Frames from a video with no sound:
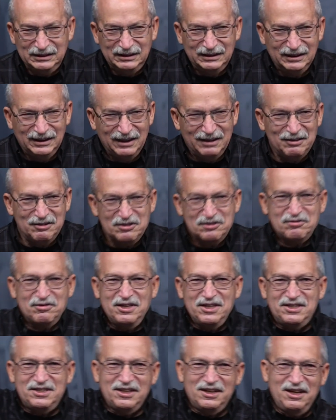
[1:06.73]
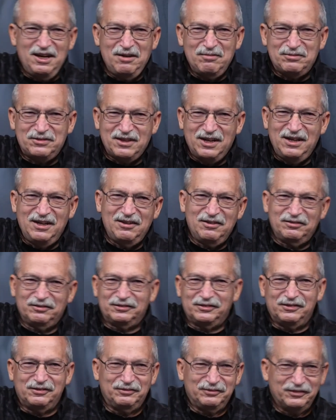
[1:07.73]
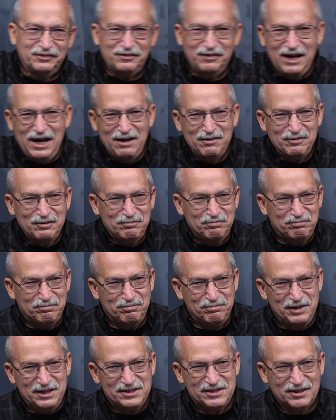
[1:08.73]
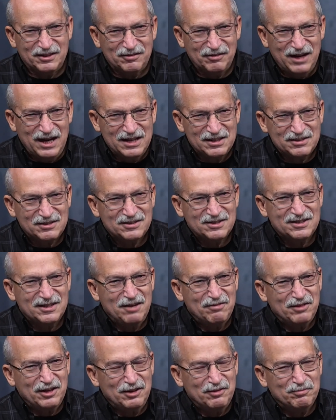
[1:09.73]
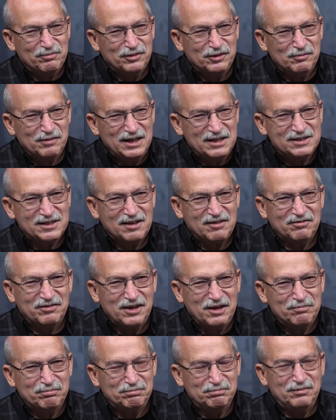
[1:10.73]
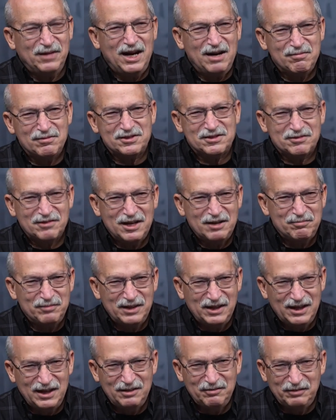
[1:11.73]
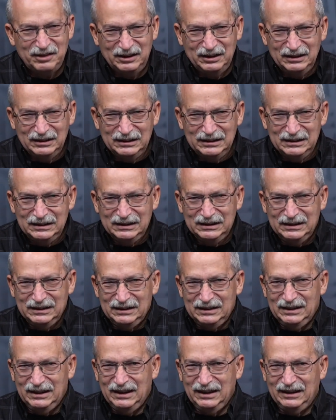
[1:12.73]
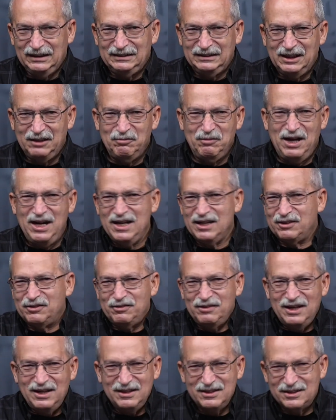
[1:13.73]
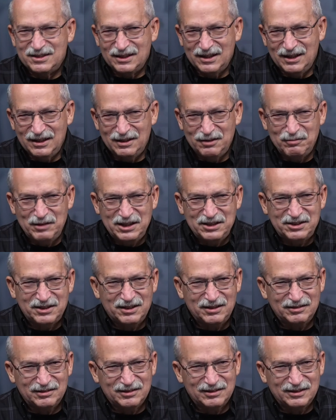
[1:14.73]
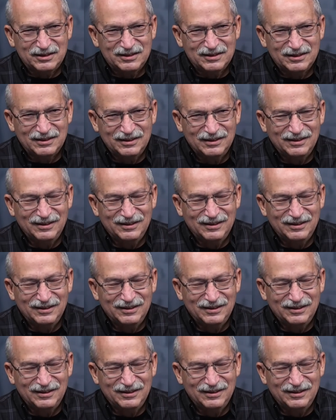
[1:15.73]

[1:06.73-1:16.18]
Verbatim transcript: And I was reaching up, trying to grab a piece of grass or something and pull myself up. Bob was right behind me. And he said, Mike, why don't you get on my shoulders?